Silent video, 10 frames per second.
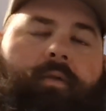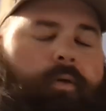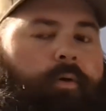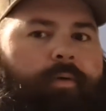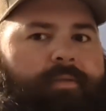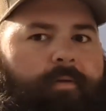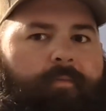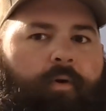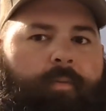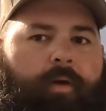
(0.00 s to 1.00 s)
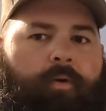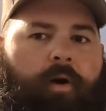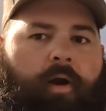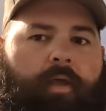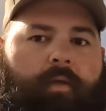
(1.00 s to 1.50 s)
Don't know what servo I'm gonna go
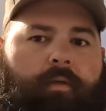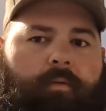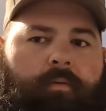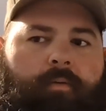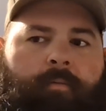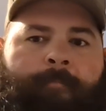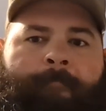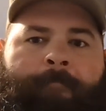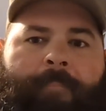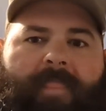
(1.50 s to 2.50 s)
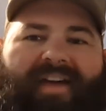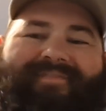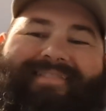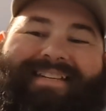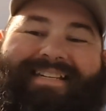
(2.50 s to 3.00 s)
on it.
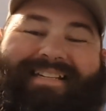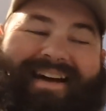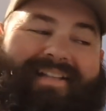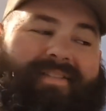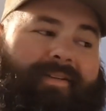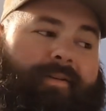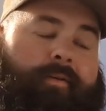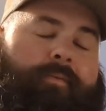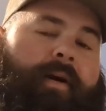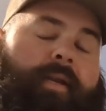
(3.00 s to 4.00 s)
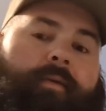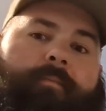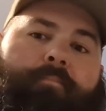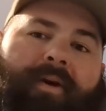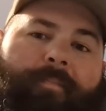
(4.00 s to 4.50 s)
I've got to find
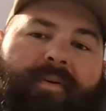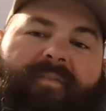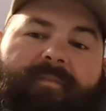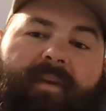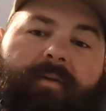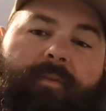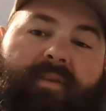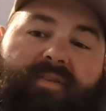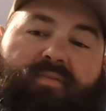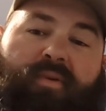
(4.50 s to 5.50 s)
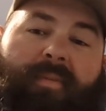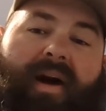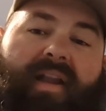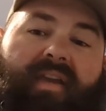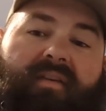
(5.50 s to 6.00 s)
a bumper to fit with the Sumo
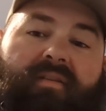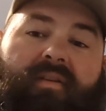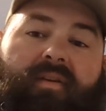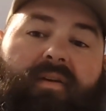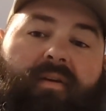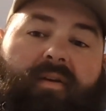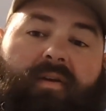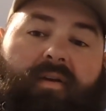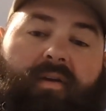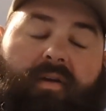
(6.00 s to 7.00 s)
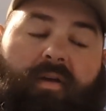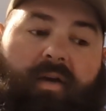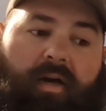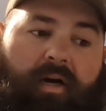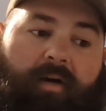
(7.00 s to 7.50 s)
body.
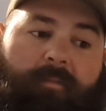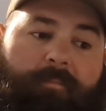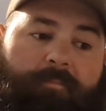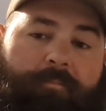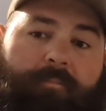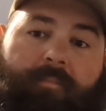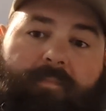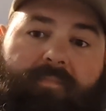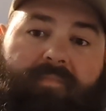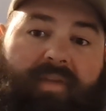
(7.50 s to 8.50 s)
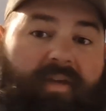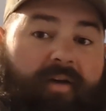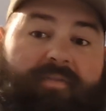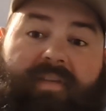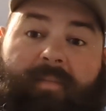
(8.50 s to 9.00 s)
Um,
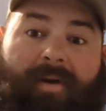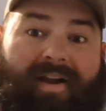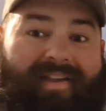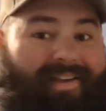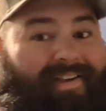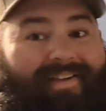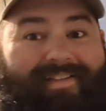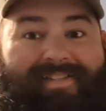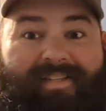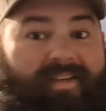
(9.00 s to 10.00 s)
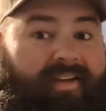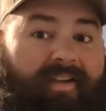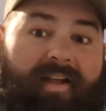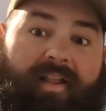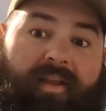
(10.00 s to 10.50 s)
y'all have seen the body and it is
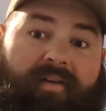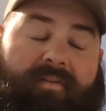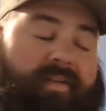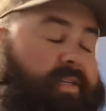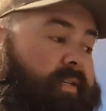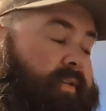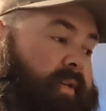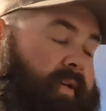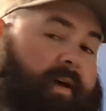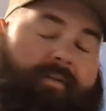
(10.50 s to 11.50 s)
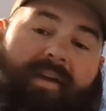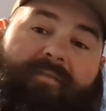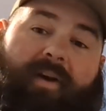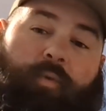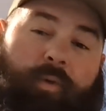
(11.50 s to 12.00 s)
sick and I love it. I've got
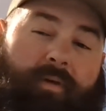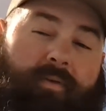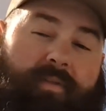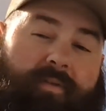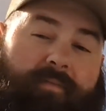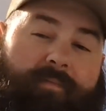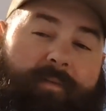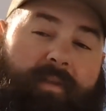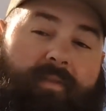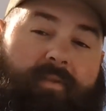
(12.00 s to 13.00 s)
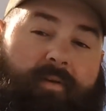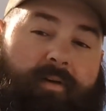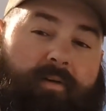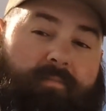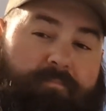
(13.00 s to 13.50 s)
to find wheels to fit
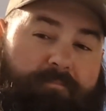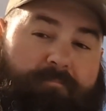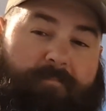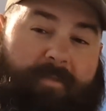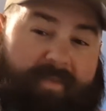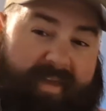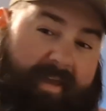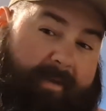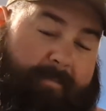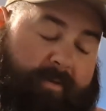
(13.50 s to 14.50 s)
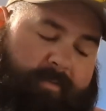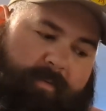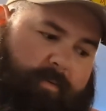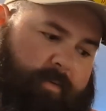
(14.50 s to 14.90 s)
the theme.